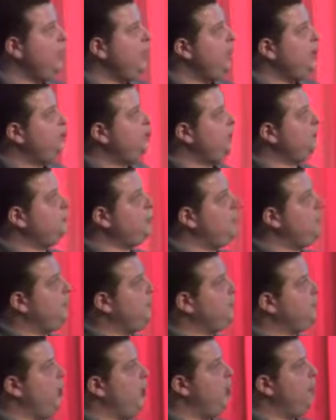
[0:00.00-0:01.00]
Shift over
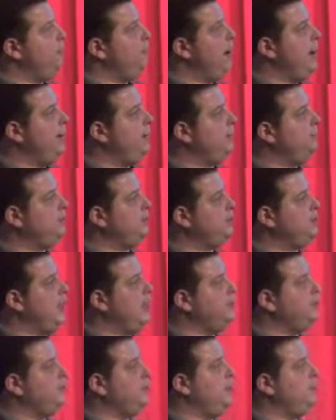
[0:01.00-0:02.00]
to our brand of
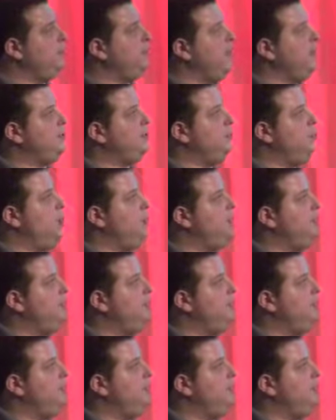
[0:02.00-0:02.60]
precise geofence, and what